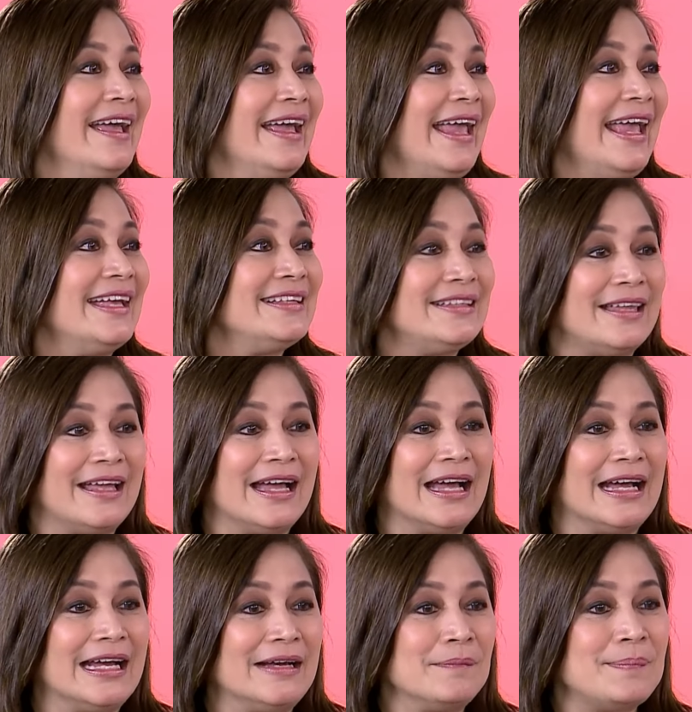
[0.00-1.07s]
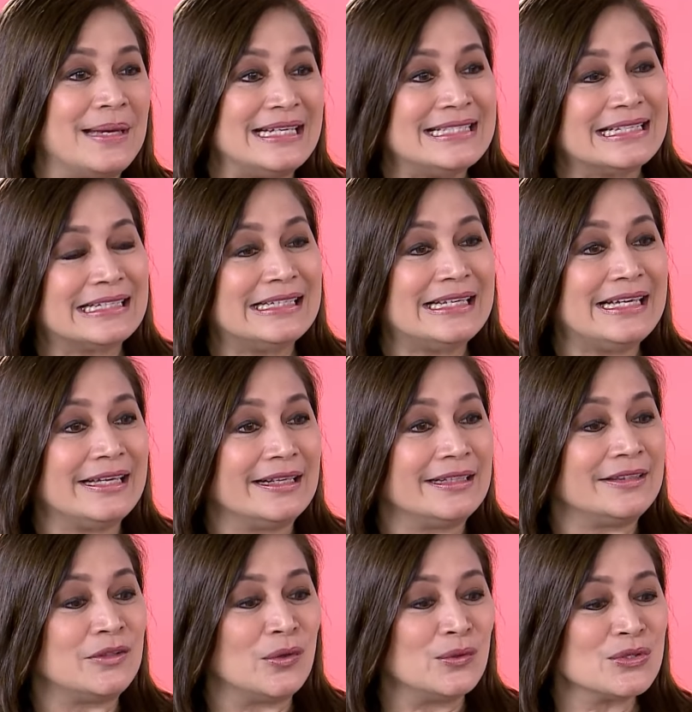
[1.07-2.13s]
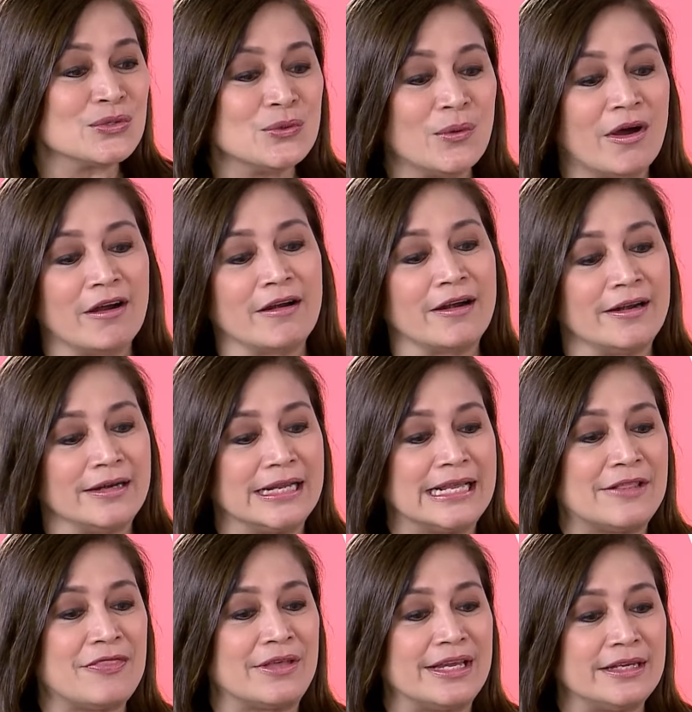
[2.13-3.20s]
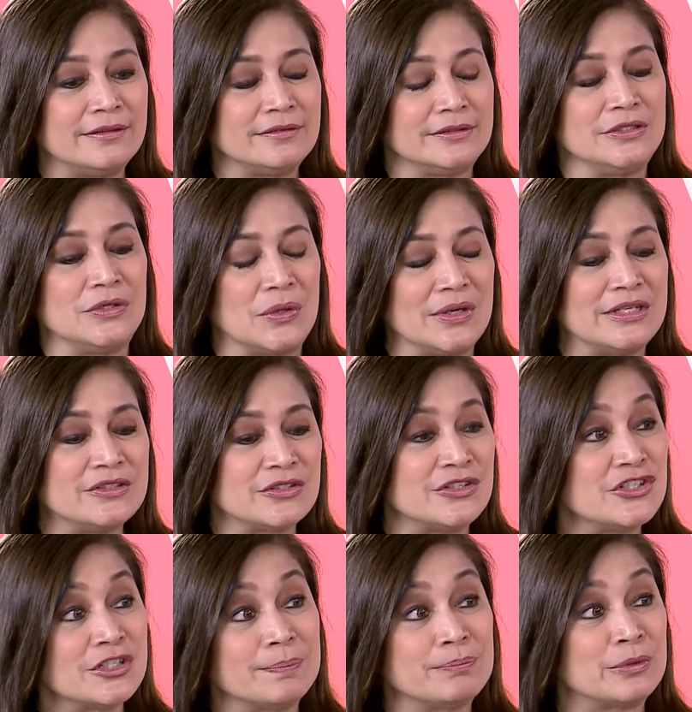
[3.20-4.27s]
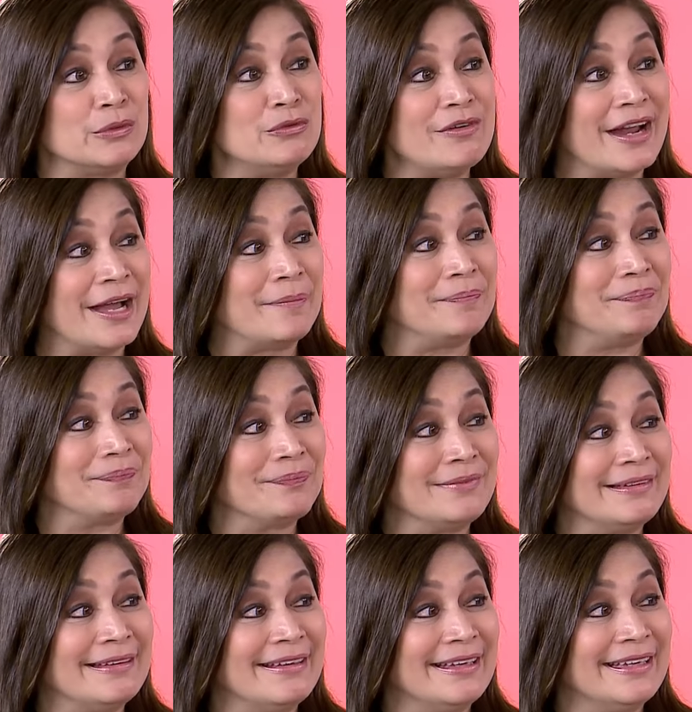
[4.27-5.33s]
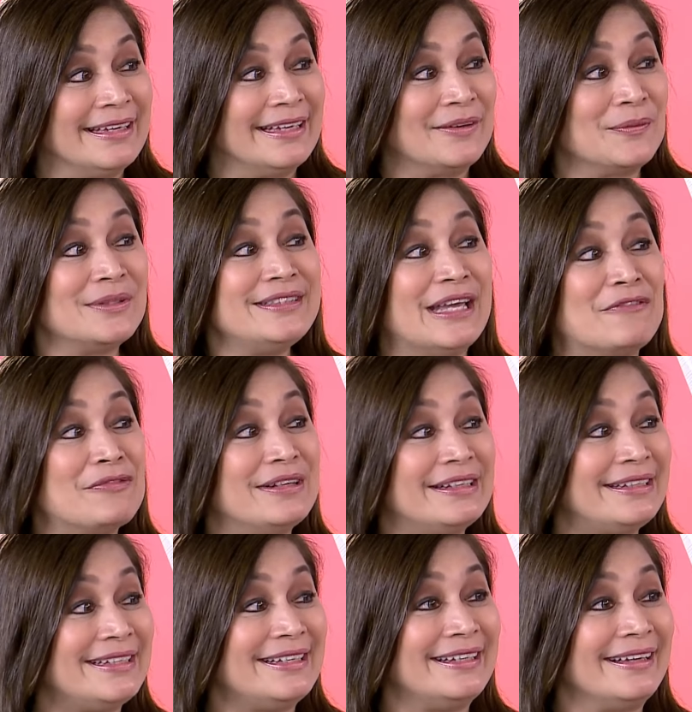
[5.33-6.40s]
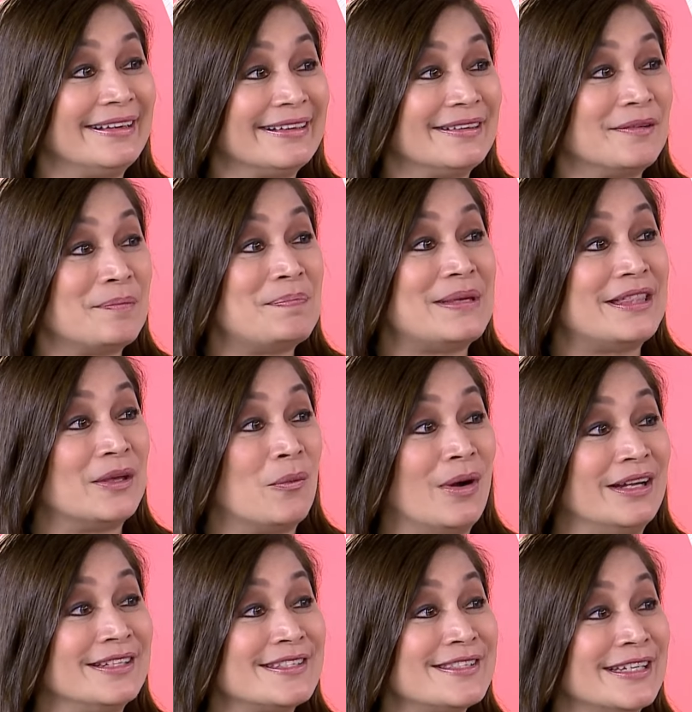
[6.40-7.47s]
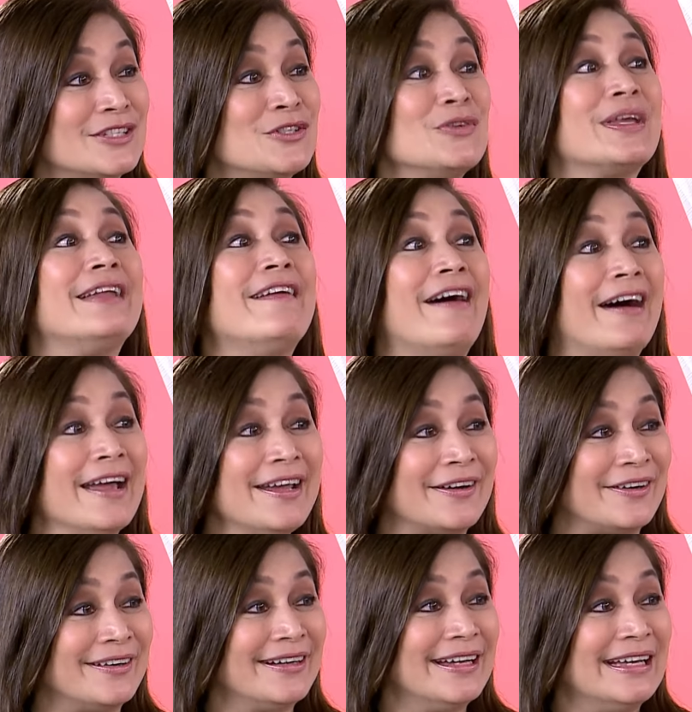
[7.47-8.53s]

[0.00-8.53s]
And basically, those who are in the internship program will definitely be the ones that you can hire.